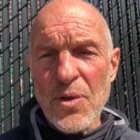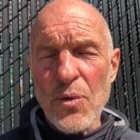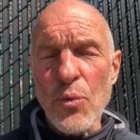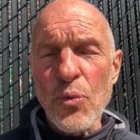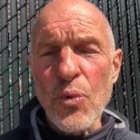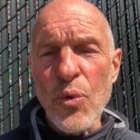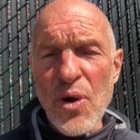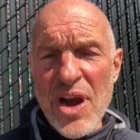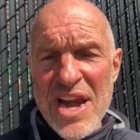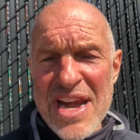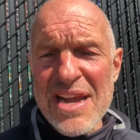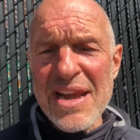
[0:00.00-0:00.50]

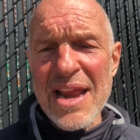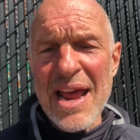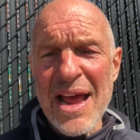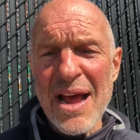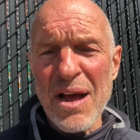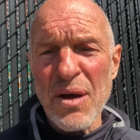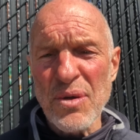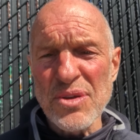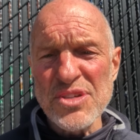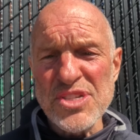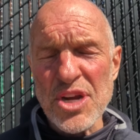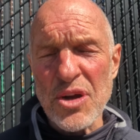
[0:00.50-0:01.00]
Right
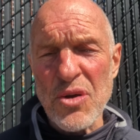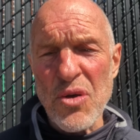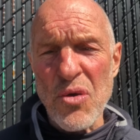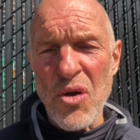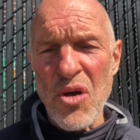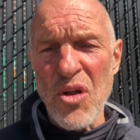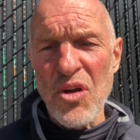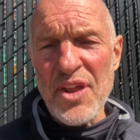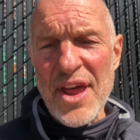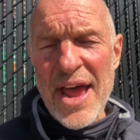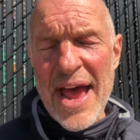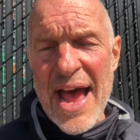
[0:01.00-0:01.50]
now is a
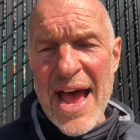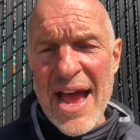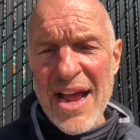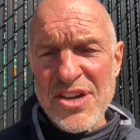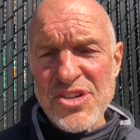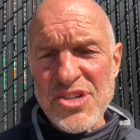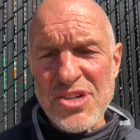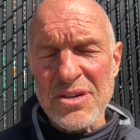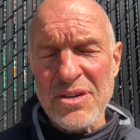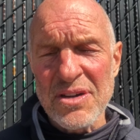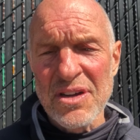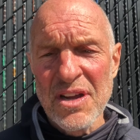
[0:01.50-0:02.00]
call to
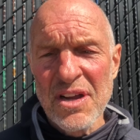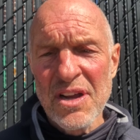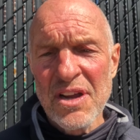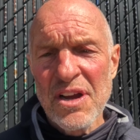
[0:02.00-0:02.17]
action